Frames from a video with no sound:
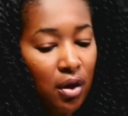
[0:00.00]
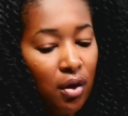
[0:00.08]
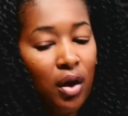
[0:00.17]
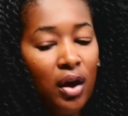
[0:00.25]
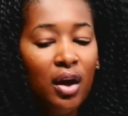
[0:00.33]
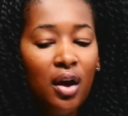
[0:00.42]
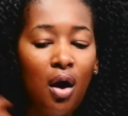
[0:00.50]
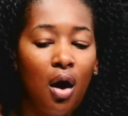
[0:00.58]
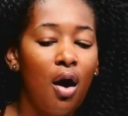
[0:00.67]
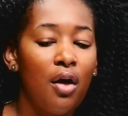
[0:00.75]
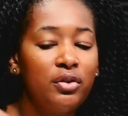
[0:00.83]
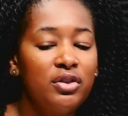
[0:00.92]
So
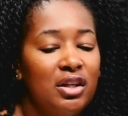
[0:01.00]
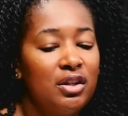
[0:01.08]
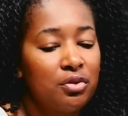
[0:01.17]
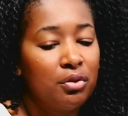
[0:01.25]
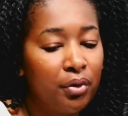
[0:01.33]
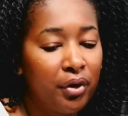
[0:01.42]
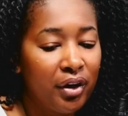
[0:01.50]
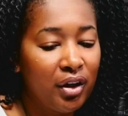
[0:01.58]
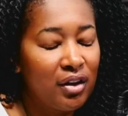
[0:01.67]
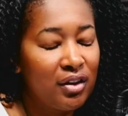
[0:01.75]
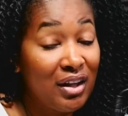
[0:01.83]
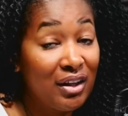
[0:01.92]
all those things are
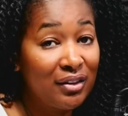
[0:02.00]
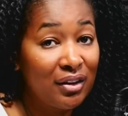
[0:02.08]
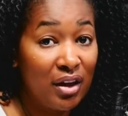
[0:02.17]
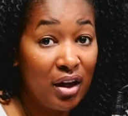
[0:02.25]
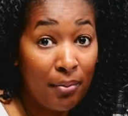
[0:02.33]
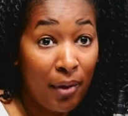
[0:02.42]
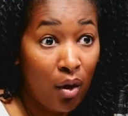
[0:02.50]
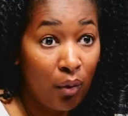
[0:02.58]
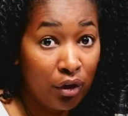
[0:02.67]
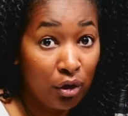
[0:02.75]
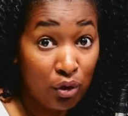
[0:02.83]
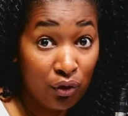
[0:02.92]
important and things to think about
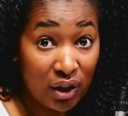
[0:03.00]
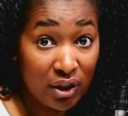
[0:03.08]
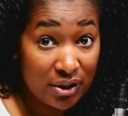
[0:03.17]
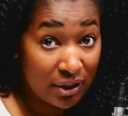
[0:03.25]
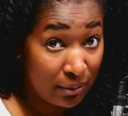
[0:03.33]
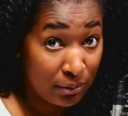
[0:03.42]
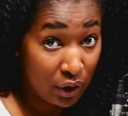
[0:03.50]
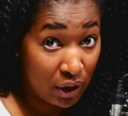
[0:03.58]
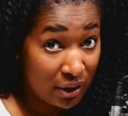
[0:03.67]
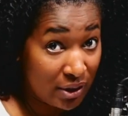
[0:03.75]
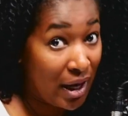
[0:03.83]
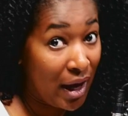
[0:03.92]
when you're moving into
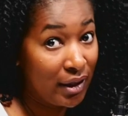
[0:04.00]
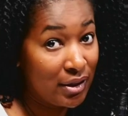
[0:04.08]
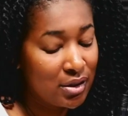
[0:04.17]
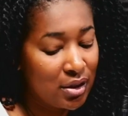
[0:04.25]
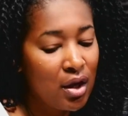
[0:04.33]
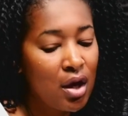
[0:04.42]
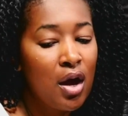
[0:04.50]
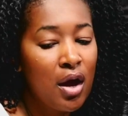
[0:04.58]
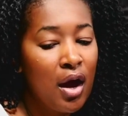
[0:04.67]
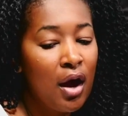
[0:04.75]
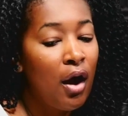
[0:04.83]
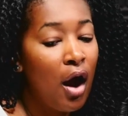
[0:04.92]
communities, guys. Yeah.
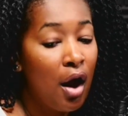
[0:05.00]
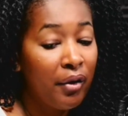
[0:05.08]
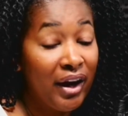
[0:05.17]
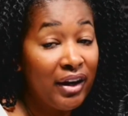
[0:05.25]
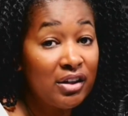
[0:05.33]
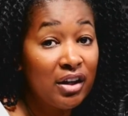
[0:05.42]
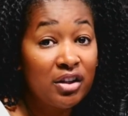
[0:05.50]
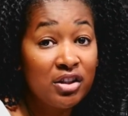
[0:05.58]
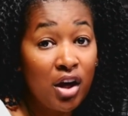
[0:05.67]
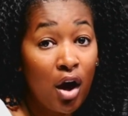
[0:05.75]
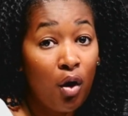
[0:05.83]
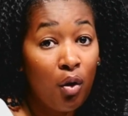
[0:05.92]
All right,
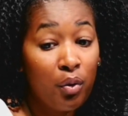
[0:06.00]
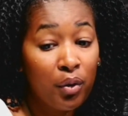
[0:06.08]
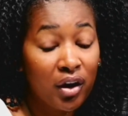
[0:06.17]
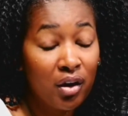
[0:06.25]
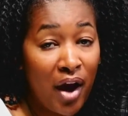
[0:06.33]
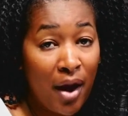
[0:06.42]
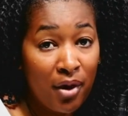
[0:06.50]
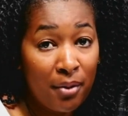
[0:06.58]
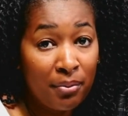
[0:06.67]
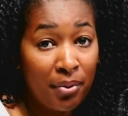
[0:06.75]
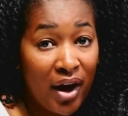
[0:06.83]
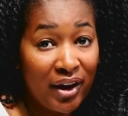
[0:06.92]
so we're gonna wrap
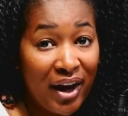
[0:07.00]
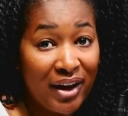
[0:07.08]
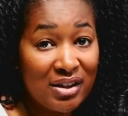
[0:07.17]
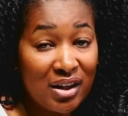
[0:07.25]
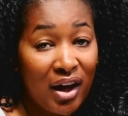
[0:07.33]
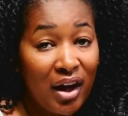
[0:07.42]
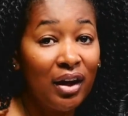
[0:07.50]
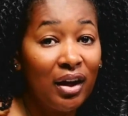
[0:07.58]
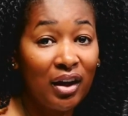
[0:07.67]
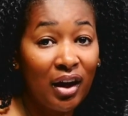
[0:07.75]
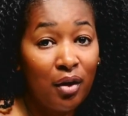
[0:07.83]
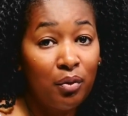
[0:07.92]
up the podcast today.
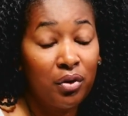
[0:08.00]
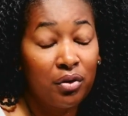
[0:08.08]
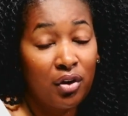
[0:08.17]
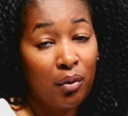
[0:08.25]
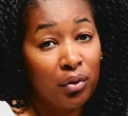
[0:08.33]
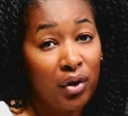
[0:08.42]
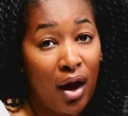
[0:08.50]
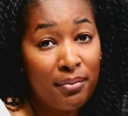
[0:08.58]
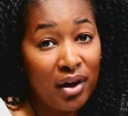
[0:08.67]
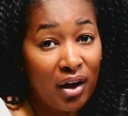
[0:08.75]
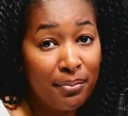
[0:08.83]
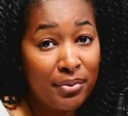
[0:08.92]
Again, there will
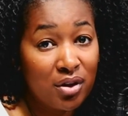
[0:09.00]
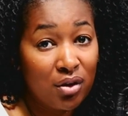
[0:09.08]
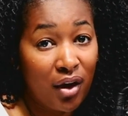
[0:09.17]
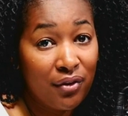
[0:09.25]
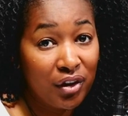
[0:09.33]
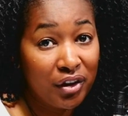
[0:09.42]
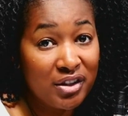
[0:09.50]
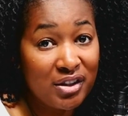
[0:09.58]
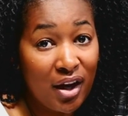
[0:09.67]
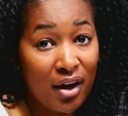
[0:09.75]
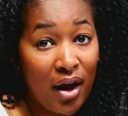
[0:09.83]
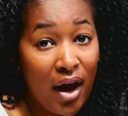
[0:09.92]
not be an episode on
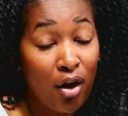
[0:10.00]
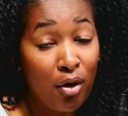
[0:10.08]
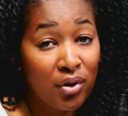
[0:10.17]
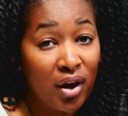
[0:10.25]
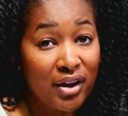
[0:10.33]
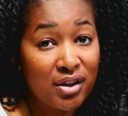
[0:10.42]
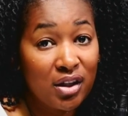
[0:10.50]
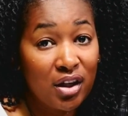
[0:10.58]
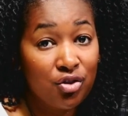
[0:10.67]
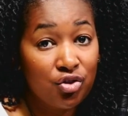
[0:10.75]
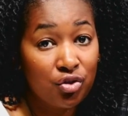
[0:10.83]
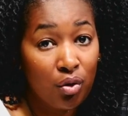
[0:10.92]
Thursday. I hope you guys
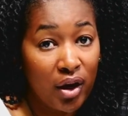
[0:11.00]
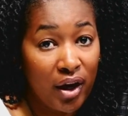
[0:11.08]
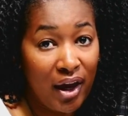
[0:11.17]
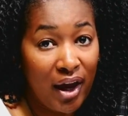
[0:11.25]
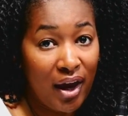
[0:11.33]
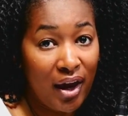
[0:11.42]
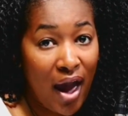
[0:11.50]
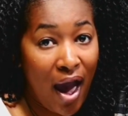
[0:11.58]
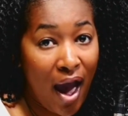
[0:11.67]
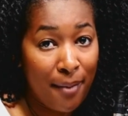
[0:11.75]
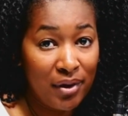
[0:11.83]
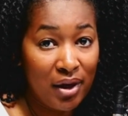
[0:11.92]
enjoy a
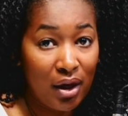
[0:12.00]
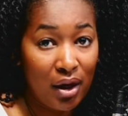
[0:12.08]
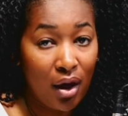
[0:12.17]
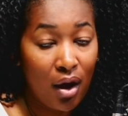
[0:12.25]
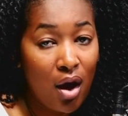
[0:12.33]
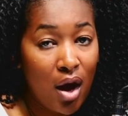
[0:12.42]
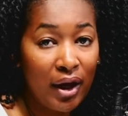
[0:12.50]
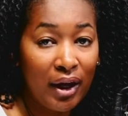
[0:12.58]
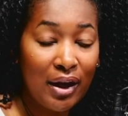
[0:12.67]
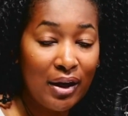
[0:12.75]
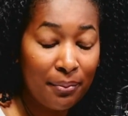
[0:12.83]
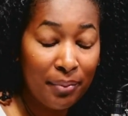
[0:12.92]
happy
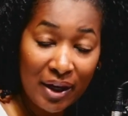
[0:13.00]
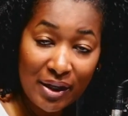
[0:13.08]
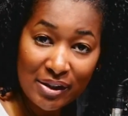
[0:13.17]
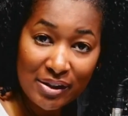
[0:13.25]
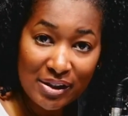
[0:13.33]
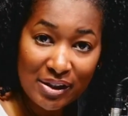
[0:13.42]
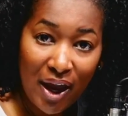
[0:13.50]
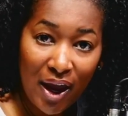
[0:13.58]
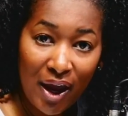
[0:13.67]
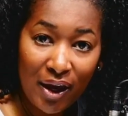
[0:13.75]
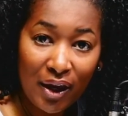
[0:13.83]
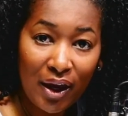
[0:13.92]
Independence
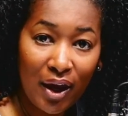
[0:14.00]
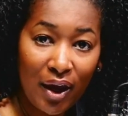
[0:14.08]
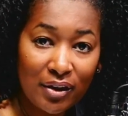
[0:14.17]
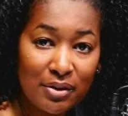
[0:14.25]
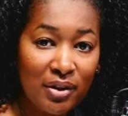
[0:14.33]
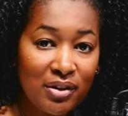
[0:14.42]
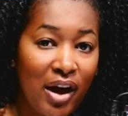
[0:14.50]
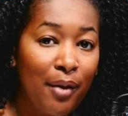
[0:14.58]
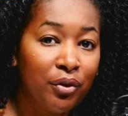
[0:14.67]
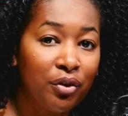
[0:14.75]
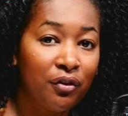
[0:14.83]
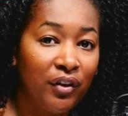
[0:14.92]
Day and spend
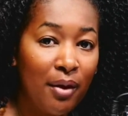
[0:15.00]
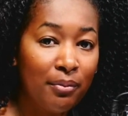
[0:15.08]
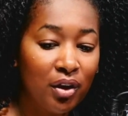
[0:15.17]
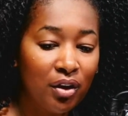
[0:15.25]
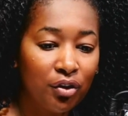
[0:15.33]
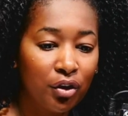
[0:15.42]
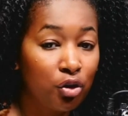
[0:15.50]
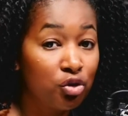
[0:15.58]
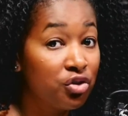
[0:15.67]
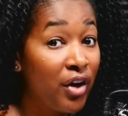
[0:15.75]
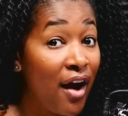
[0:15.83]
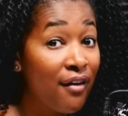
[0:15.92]
time with your families or go
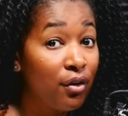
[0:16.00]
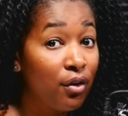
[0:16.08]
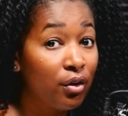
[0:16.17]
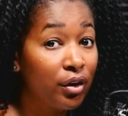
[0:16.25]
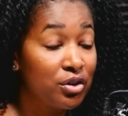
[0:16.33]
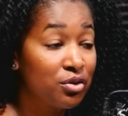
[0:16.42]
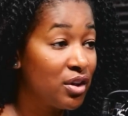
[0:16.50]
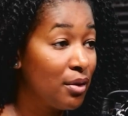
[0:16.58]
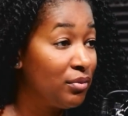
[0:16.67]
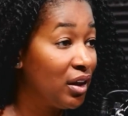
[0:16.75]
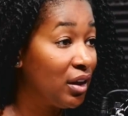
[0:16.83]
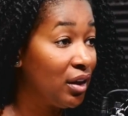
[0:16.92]
travel or do
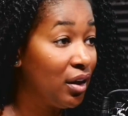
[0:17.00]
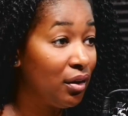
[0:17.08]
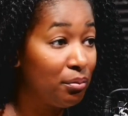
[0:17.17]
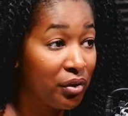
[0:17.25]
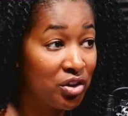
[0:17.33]
something good.